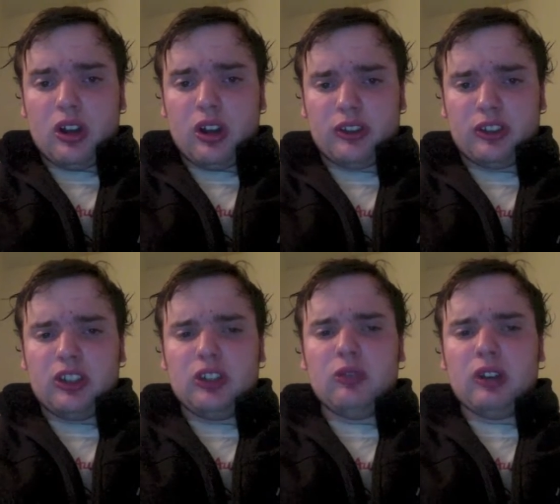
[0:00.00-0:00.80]

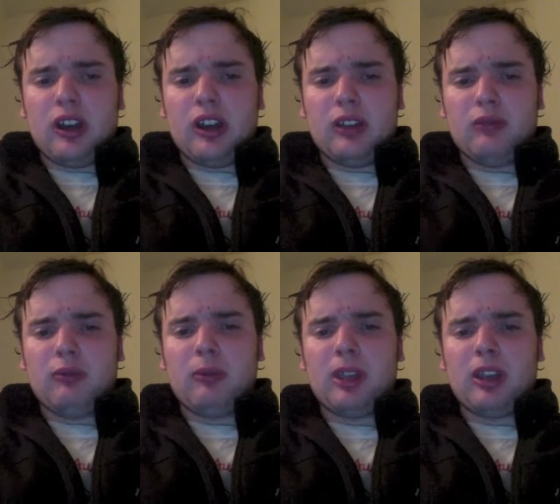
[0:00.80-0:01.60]
Austin, you and I
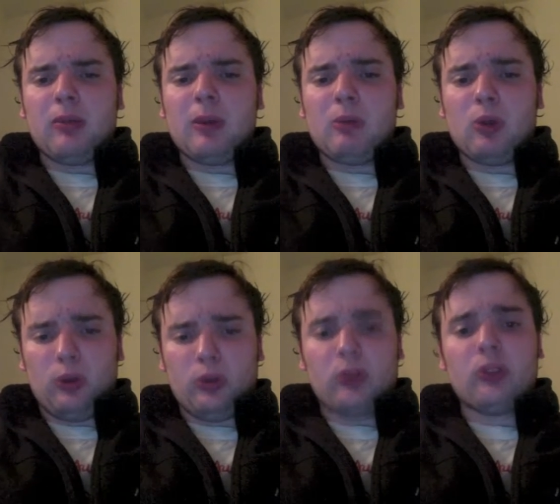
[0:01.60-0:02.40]
will become
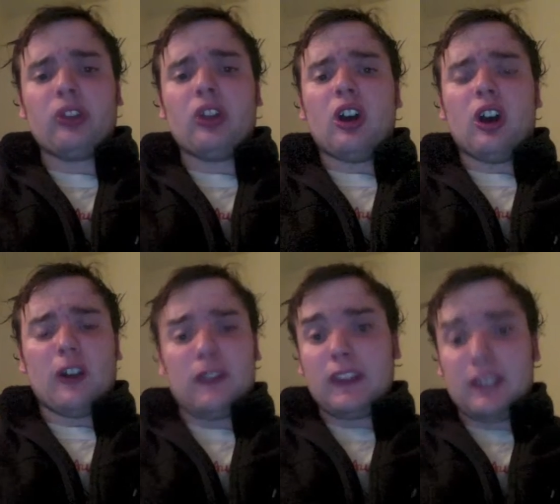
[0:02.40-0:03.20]
immortals
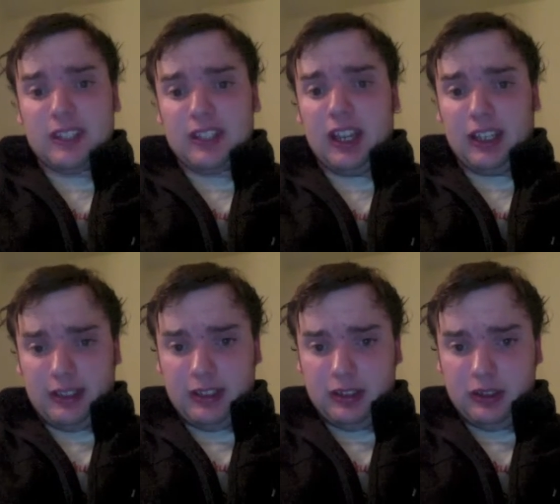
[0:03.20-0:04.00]
on this night.